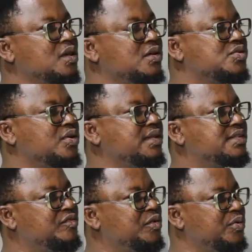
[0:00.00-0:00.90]
So
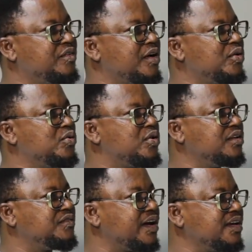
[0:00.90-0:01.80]
interview waiver, who
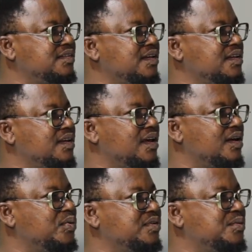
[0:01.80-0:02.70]
qualifies and
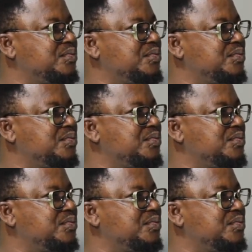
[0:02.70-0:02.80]
what's the